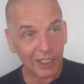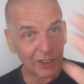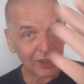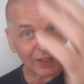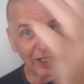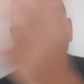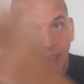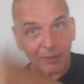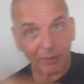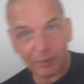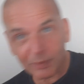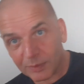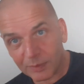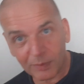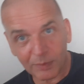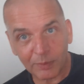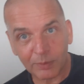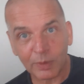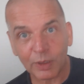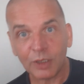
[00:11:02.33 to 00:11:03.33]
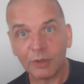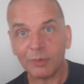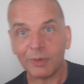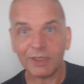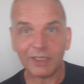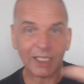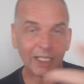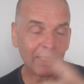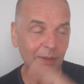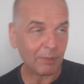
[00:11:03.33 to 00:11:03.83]
That movement
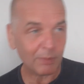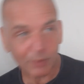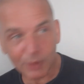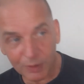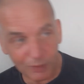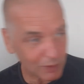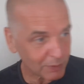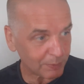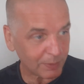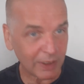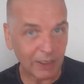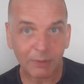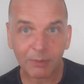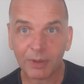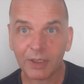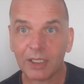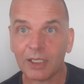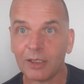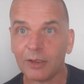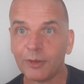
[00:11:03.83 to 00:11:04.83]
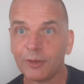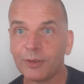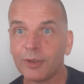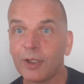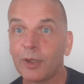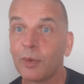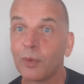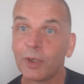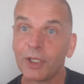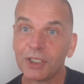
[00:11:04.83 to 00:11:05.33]
there moves people off,
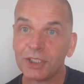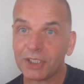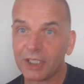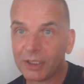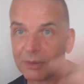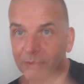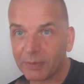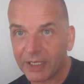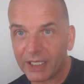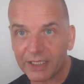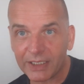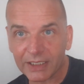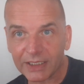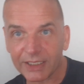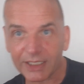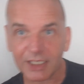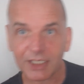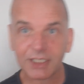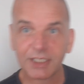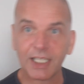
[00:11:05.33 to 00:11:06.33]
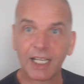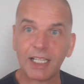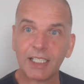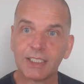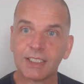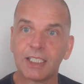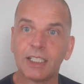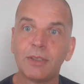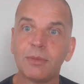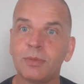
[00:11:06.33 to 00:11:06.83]
which immediately sets
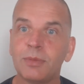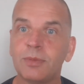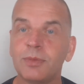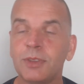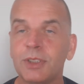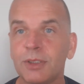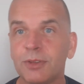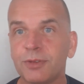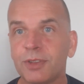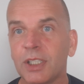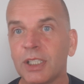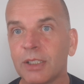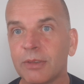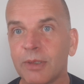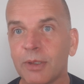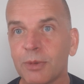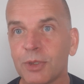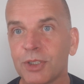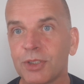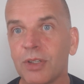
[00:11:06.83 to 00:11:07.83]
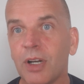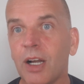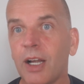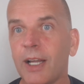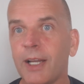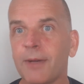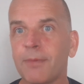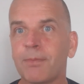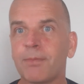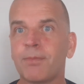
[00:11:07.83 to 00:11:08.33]
up your follow-up strike.
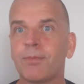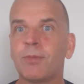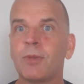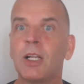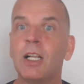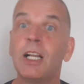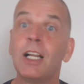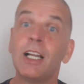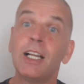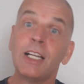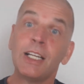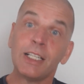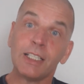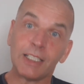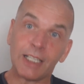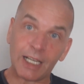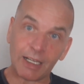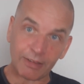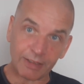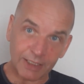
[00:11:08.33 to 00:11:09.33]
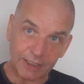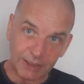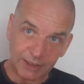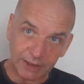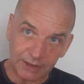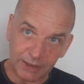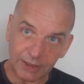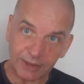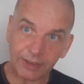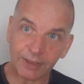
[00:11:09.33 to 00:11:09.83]
Now, here's
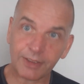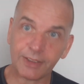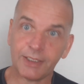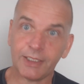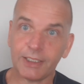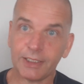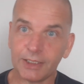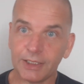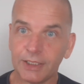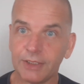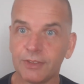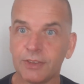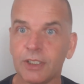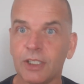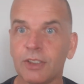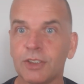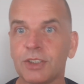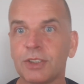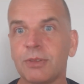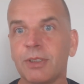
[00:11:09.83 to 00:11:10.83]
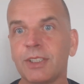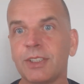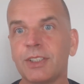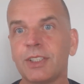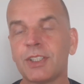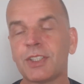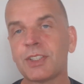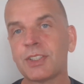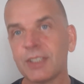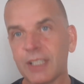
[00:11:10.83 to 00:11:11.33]
another thing that you've got to
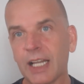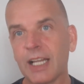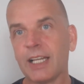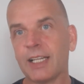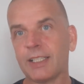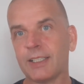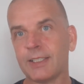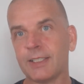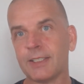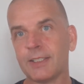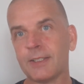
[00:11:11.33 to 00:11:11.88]
understand.